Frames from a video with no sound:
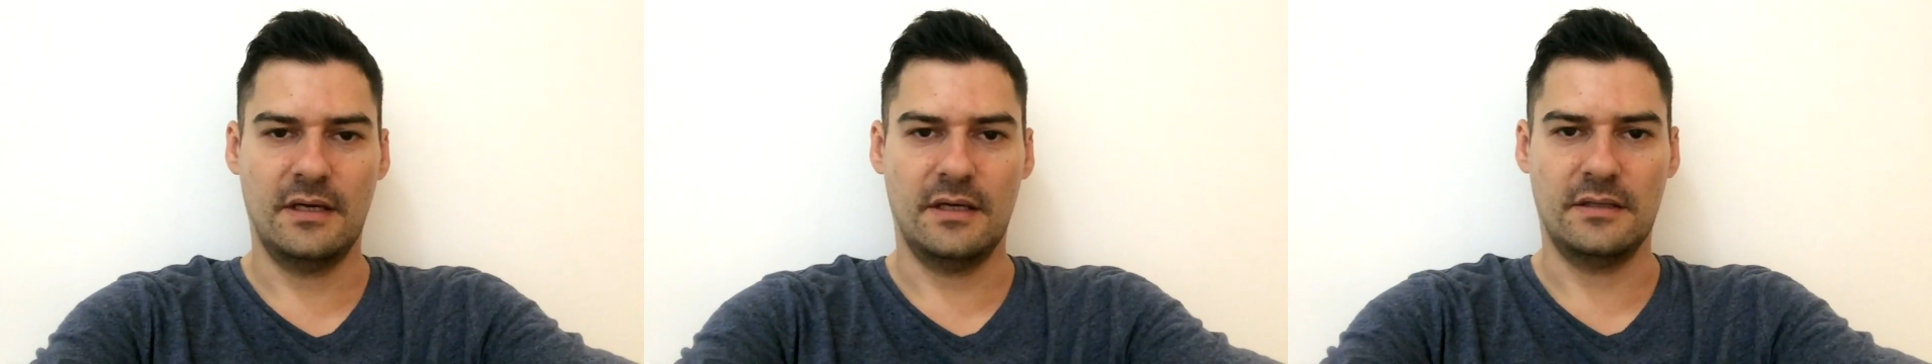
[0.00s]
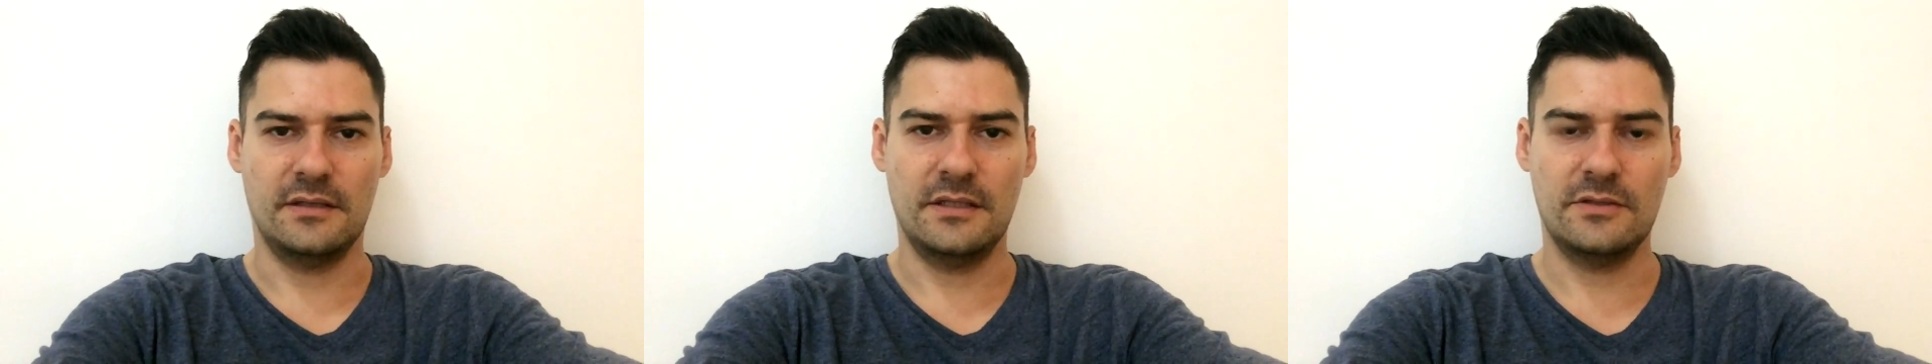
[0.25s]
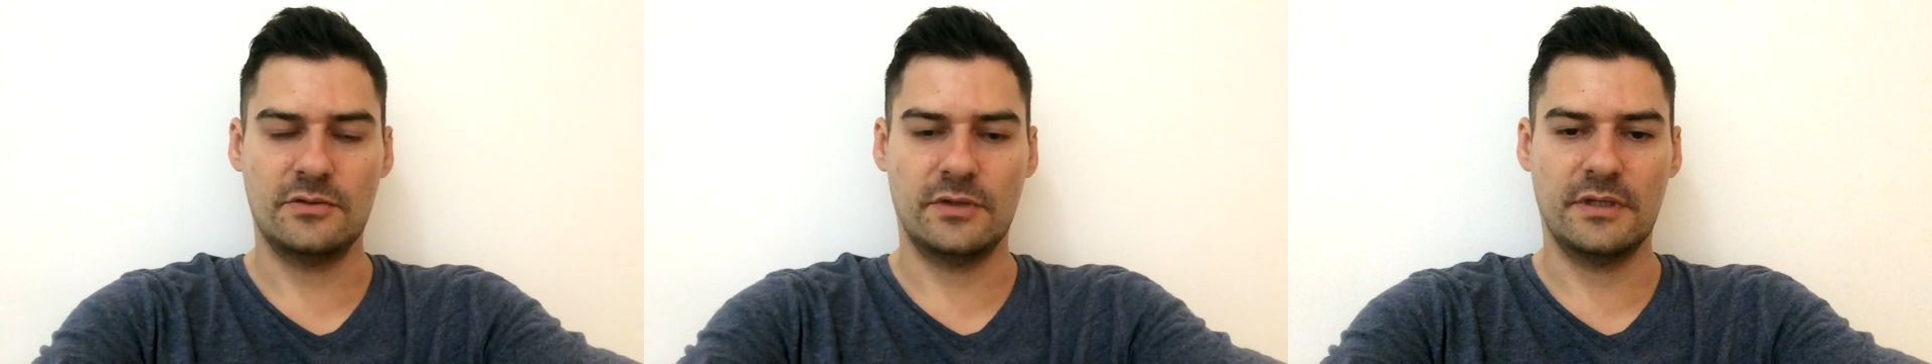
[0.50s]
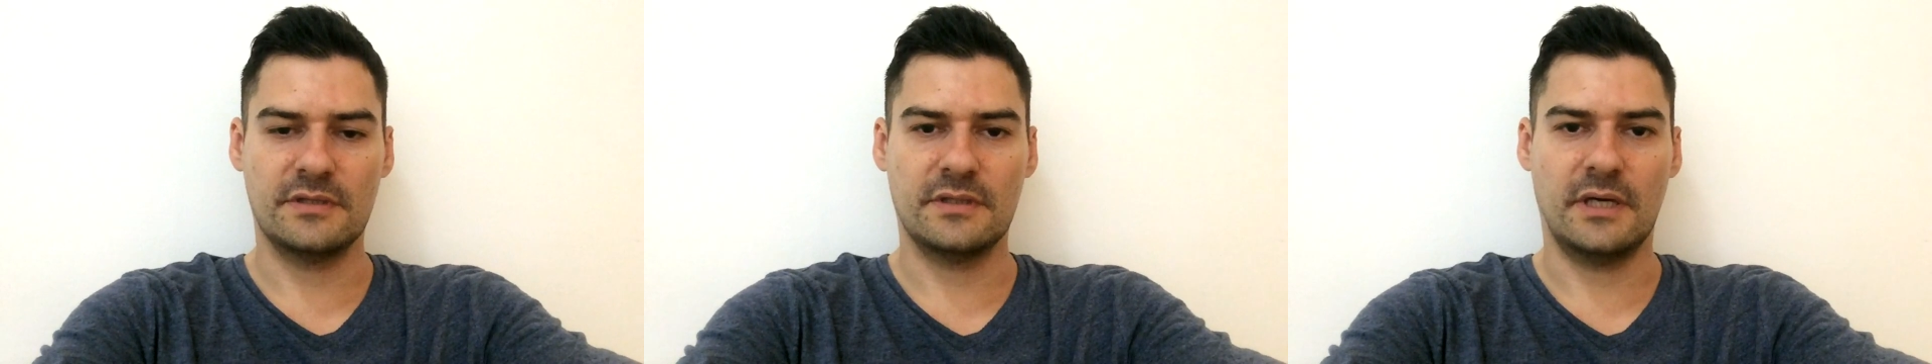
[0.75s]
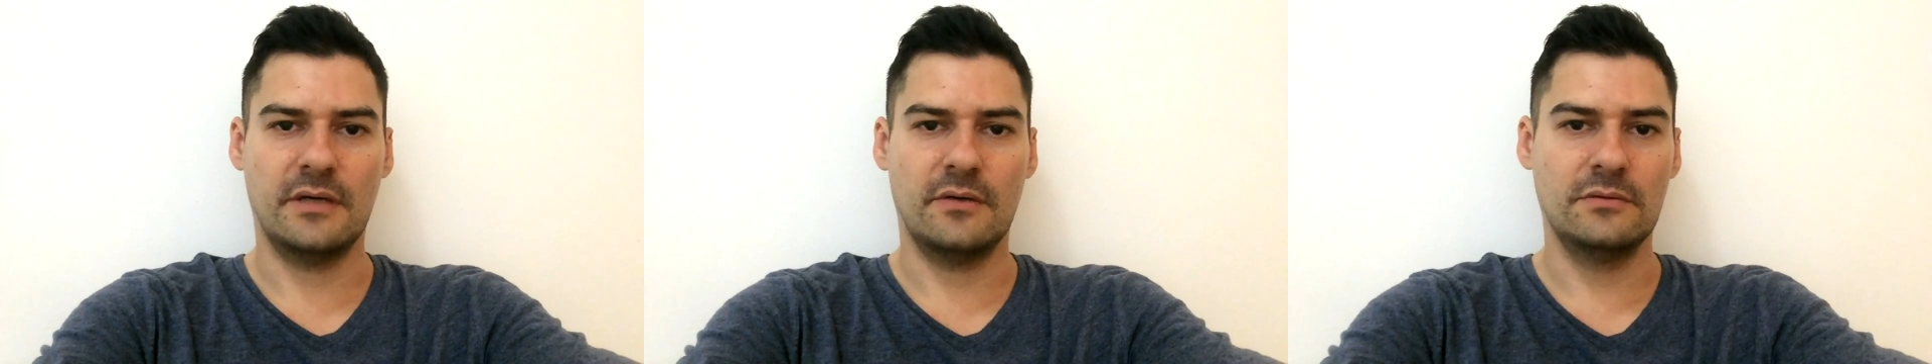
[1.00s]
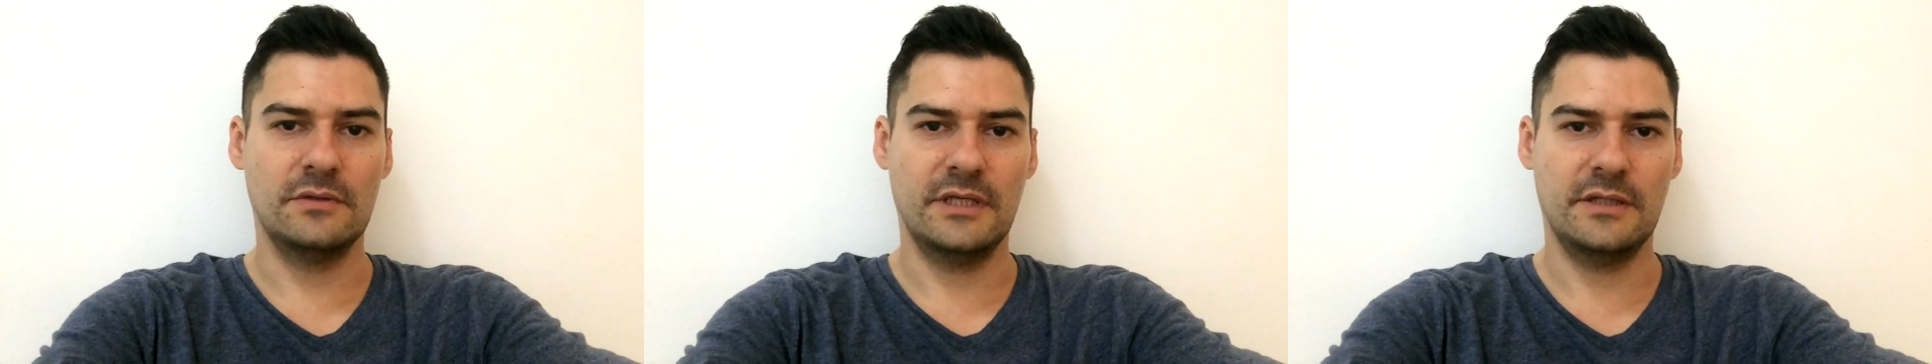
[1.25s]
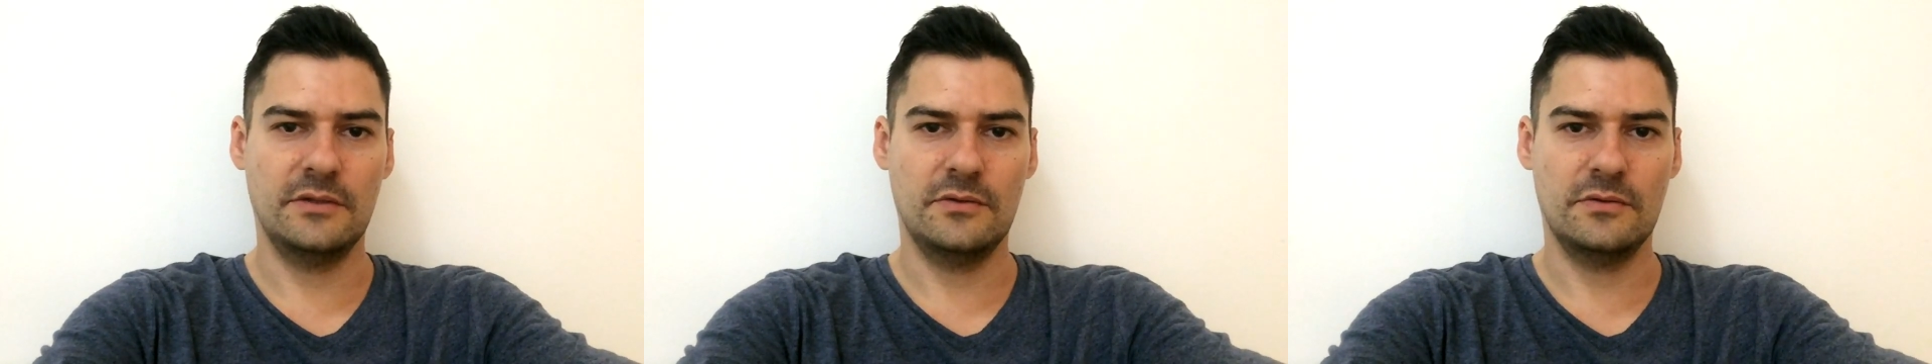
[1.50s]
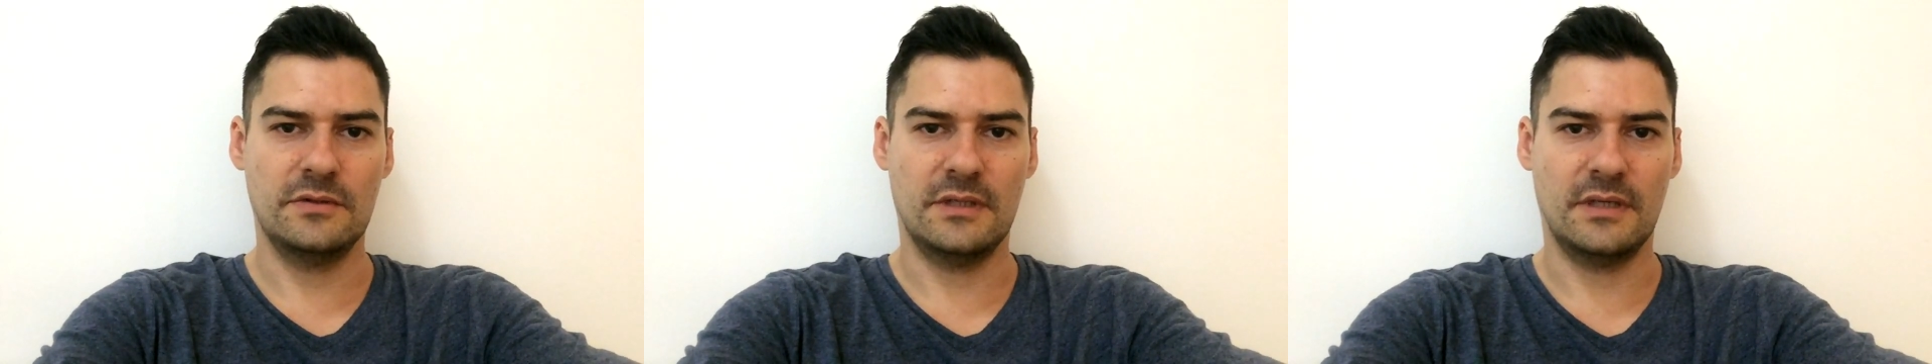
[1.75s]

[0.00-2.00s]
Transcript: In these drawings I only used